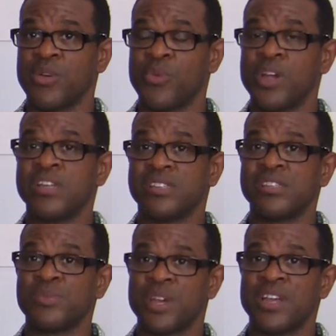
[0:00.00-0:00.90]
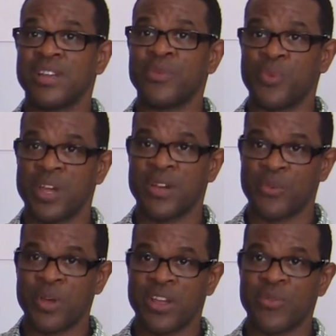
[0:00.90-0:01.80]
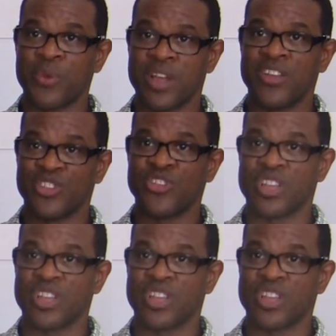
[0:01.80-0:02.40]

Where is your